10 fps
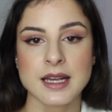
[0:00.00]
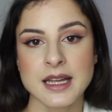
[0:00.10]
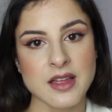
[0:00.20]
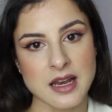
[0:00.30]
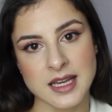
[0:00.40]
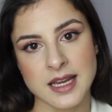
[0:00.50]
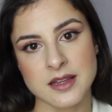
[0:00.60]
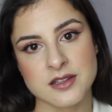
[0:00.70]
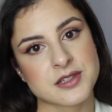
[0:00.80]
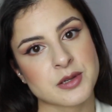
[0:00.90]
Click that
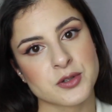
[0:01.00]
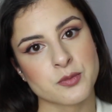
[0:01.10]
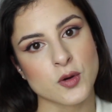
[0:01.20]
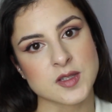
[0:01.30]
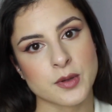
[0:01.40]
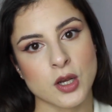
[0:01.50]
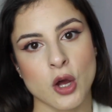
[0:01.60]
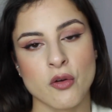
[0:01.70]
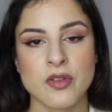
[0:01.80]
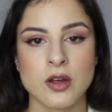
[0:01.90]
link in the description box
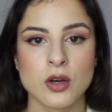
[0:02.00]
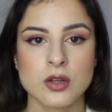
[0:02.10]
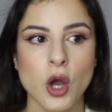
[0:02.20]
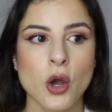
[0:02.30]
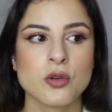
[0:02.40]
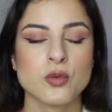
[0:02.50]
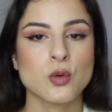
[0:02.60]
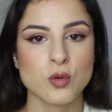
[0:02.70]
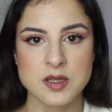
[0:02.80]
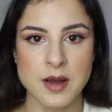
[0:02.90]
below. The code
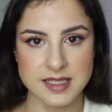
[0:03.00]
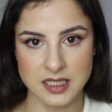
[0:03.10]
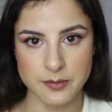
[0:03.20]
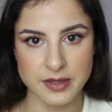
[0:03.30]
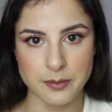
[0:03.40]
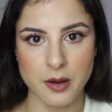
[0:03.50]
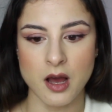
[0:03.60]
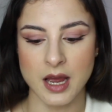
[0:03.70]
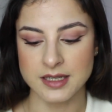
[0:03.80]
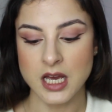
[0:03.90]
will automatically be
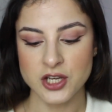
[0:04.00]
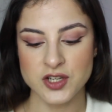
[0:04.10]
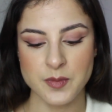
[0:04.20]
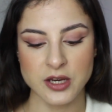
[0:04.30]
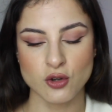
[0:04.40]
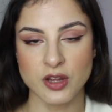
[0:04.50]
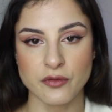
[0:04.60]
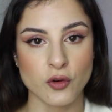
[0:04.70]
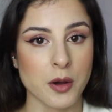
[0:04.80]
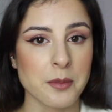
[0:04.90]
applied. Just make sure that
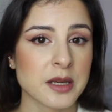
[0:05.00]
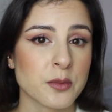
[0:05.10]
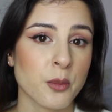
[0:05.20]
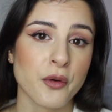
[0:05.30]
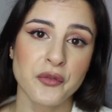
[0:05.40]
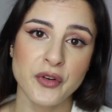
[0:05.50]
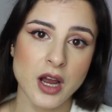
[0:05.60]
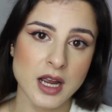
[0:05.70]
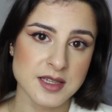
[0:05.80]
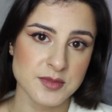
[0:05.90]
you've got a minimum of
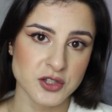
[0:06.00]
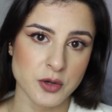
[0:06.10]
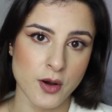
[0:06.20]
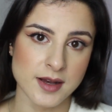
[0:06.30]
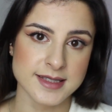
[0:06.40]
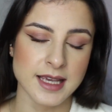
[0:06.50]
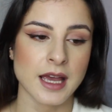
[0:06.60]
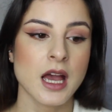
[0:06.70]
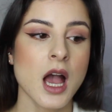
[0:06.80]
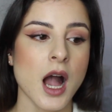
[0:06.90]
3 items in your
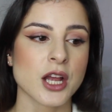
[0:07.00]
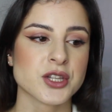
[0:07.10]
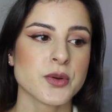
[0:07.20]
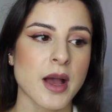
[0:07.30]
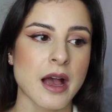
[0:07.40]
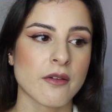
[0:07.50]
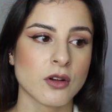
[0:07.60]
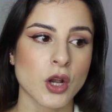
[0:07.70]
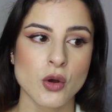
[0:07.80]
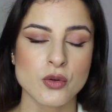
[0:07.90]
basket. I do
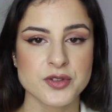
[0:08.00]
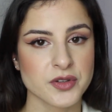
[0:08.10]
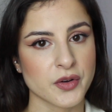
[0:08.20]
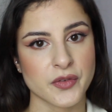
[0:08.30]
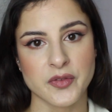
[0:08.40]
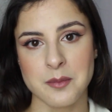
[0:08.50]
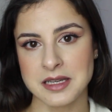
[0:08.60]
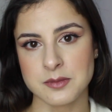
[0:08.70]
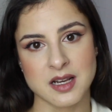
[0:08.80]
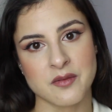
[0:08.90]
have loads of
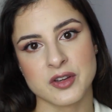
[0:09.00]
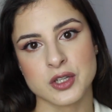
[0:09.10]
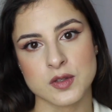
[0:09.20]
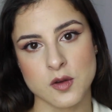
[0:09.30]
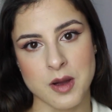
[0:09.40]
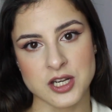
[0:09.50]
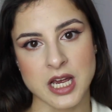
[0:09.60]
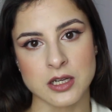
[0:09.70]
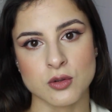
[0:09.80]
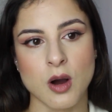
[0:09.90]
Madame Glam videos on my
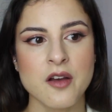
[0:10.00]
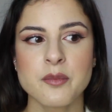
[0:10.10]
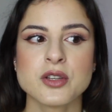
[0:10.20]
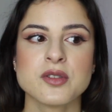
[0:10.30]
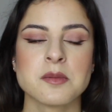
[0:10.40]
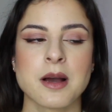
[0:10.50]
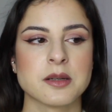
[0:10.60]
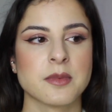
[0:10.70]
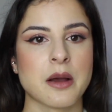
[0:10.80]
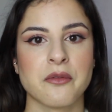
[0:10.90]
channel. I've been using
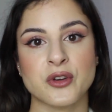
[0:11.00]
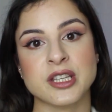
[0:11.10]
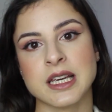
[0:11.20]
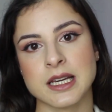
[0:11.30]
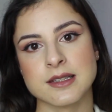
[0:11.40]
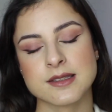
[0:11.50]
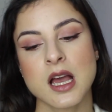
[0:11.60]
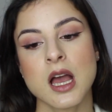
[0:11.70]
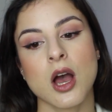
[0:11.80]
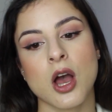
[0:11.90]
Madame Glam for years,
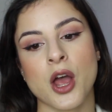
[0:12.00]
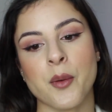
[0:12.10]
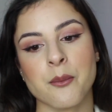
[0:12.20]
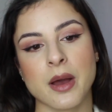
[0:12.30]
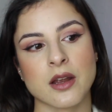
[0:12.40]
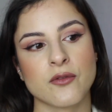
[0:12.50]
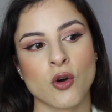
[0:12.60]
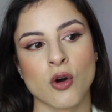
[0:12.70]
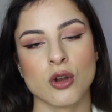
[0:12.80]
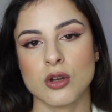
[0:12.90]
and I've
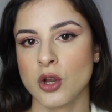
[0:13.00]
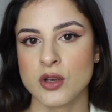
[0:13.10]
got